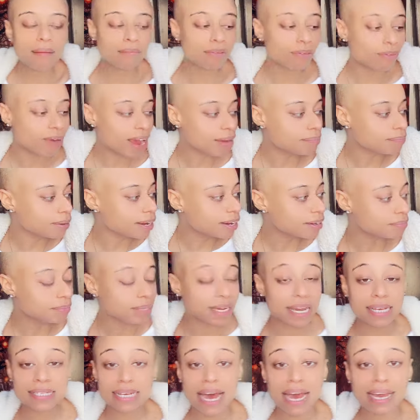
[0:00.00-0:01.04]
I'm gonna wrap
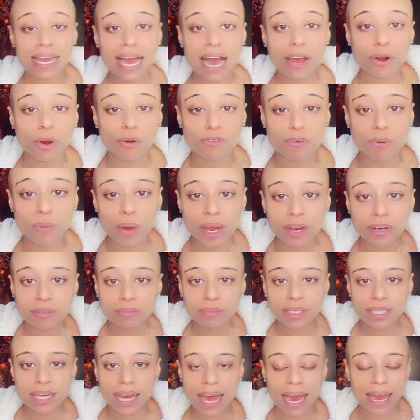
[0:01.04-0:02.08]
up because I got
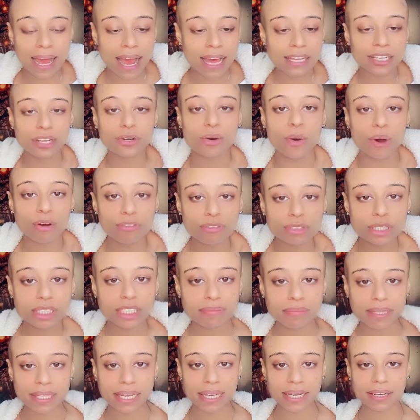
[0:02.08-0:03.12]
overwhelmed. I got a little
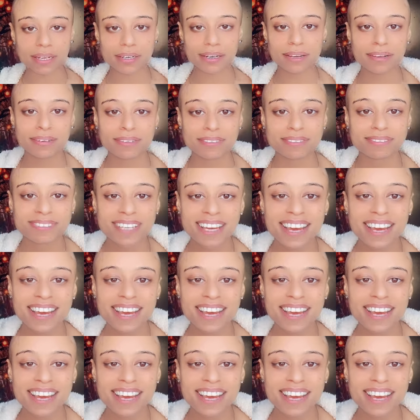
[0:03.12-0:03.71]
overstimulated.